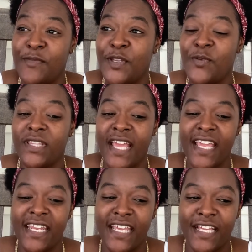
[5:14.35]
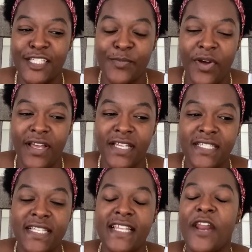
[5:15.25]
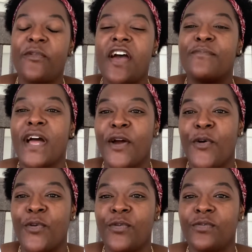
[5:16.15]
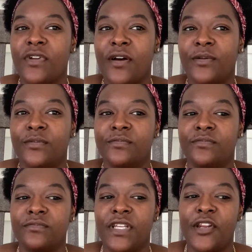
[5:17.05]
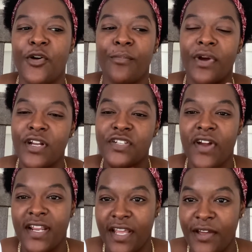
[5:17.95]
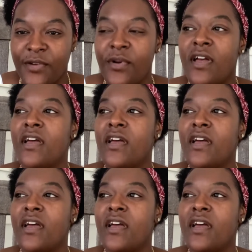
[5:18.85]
You would think it is, but since I don't have my own merch right now,